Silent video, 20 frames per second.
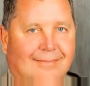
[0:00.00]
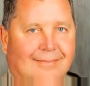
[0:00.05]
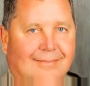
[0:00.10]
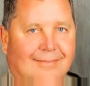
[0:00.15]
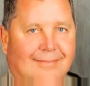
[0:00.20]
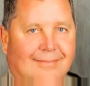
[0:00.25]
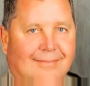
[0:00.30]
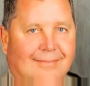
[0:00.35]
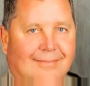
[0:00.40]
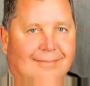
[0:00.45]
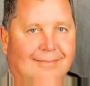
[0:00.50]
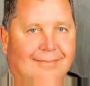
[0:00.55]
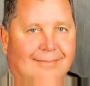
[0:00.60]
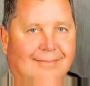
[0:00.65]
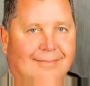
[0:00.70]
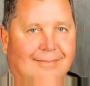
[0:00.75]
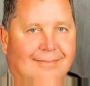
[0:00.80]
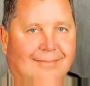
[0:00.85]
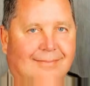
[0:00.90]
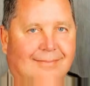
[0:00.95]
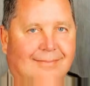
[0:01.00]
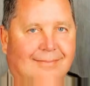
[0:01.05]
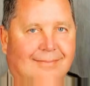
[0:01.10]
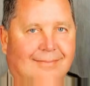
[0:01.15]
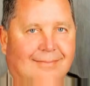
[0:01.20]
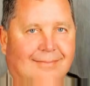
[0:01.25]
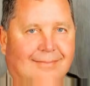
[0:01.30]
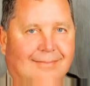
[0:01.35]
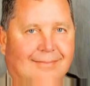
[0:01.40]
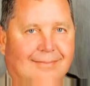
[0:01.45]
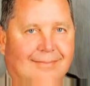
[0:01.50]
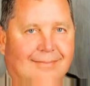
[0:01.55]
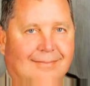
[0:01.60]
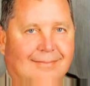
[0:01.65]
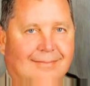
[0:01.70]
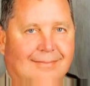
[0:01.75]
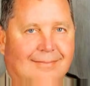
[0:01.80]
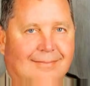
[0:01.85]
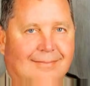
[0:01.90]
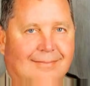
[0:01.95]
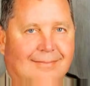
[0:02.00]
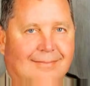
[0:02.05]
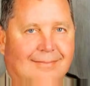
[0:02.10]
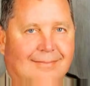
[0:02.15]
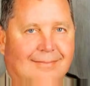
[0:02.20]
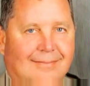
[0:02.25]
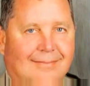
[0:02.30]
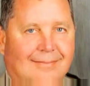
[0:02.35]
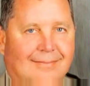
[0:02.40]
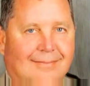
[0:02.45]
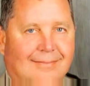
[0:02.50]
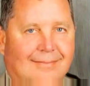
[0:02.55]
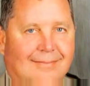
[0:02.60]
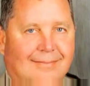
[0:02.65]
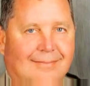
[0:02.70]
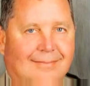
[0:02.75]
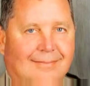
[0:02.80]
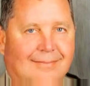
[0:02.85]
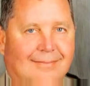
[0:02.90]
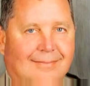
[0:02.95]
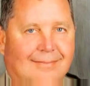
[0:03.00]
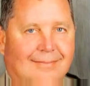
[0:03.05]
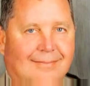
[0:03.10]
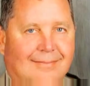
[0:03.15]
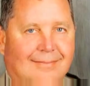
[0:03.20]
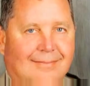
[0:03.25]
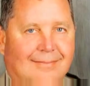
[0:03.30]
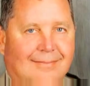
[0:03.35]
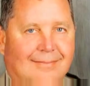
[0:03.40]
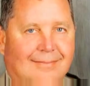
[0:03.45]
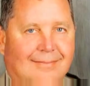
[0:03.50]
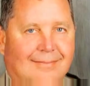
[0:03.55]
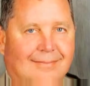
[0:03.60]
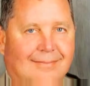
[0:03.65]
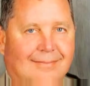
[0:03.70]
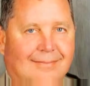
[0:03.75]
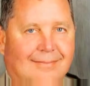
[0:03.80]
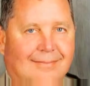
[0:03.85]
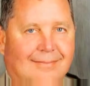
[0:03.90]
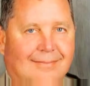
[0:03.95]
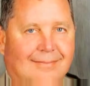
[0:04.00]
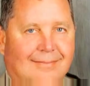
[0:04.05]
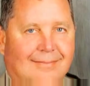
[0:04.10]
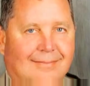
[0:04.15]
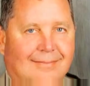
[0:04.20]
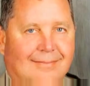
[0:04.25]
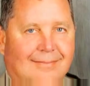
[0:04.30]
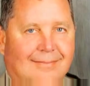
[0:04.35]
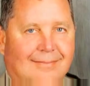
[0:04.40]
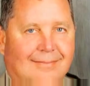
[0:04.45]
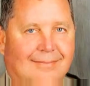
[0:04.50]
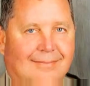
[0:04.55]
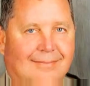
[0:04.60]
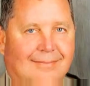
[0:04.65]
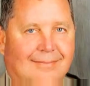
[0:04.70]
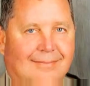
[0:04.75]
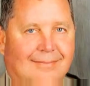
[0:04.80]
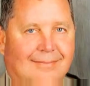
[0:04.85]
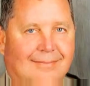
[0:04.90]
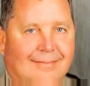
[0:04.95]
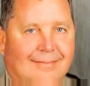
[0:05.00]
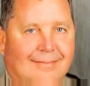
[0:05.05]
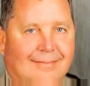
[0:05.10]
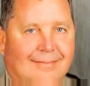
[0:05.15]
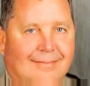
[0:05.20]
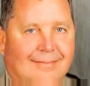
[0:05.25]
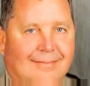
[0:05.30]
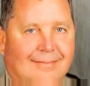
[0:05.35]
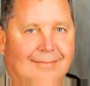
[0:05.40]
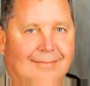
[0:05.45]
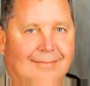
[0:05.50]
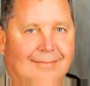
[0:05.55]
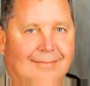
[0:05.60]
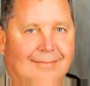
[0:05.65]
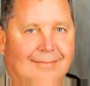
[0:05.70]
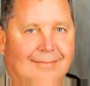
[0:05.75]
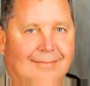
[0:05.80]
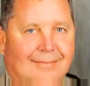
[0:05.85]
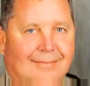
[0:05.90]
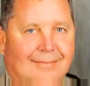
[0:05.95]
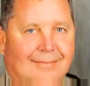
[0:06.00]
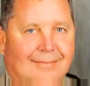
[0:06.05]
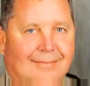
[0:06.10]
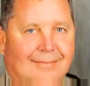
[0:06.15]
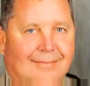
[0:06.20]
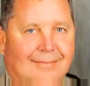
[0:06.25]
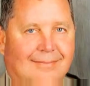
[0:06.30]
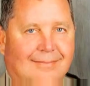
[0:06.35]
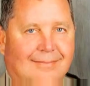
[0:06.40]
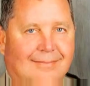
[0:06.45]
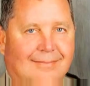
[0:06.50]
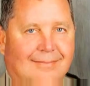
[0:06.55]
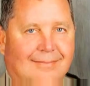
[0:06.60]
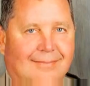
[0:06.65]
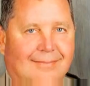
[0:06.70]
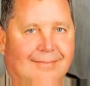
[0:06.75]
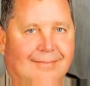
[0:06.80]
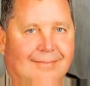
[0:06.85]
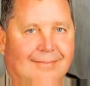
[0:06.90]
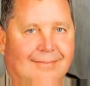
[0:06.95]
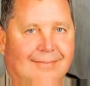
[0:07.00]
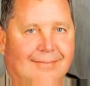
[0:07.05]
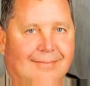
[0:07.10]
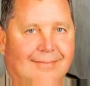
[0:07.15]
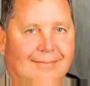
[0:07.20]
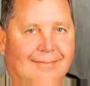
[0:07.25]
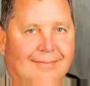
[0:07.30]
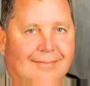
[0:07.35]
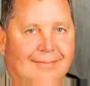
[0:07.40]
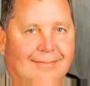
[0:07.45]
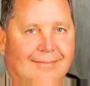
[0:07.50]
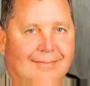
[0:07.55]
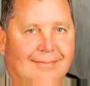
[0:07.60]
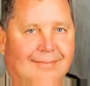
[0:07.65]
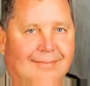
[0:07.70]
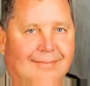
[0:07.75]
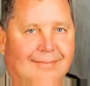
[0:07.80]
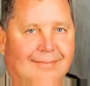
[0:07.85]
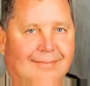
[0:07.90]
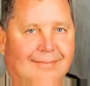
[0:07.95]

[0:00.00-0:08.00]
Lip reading: This is a still picture; no speech is visible.